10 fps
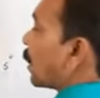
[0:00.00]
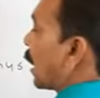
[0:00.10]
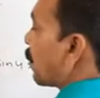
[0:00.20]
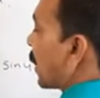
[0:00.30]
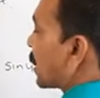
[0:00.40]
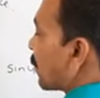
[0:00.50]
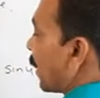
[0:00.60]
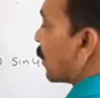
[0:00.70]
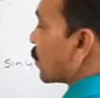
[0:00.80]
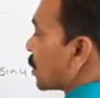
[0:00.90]
I'll place the
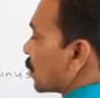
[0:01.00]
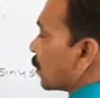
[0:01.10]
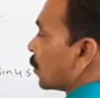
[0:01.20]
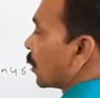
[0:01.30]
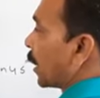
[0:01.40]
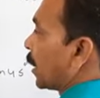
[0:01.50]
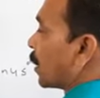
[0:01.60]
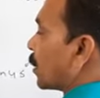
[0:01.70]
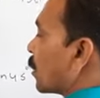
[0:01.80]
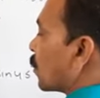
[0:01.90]
values.
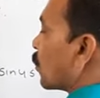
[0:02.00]
Okay.